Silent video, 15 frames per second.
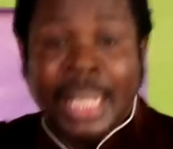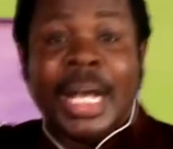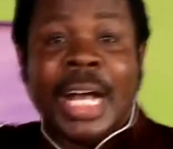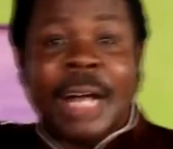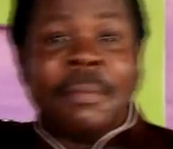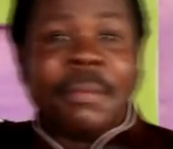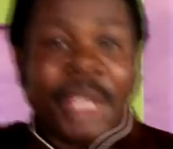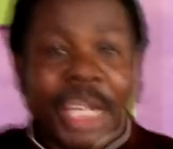
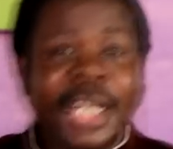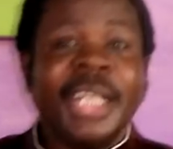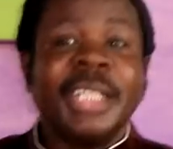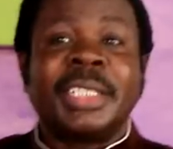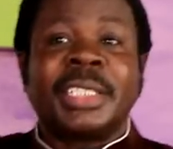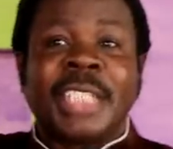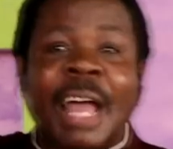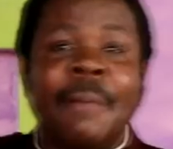I'm reading
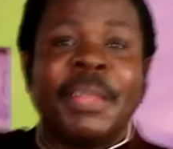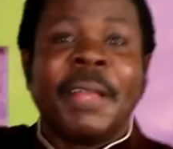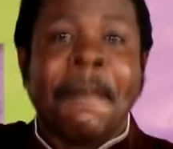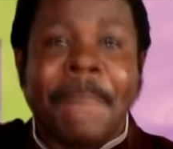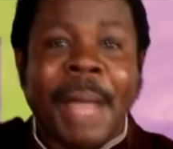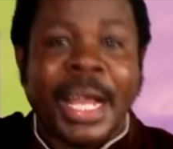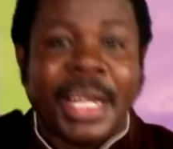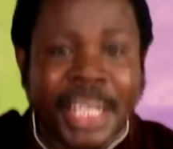something
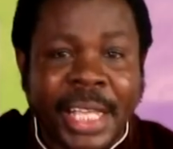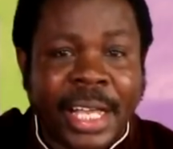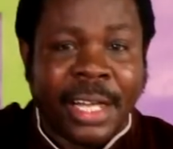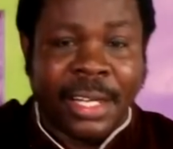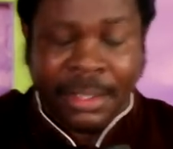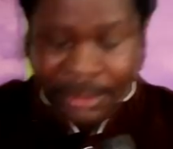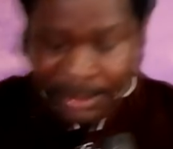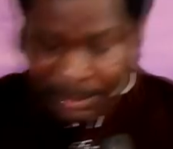bad here.